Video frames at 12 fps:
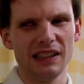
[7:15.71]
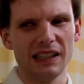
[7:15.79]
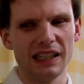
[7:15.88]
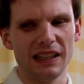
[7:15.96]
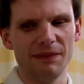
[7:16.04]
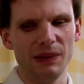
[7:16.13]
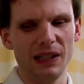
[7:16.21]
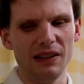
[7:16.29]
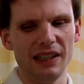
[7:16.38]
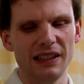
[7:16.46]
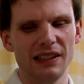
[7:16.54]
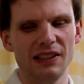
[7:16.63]
can be
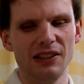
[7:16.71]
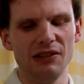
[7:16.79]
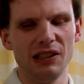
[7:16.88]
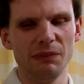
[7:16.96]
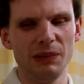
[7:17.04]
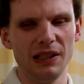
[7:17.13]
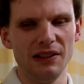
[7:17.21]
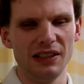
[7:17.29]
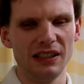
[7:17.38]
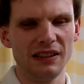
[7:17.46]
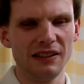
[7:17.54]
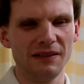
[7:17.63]
connected to a
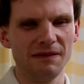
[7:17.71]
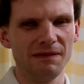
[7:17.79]
computer,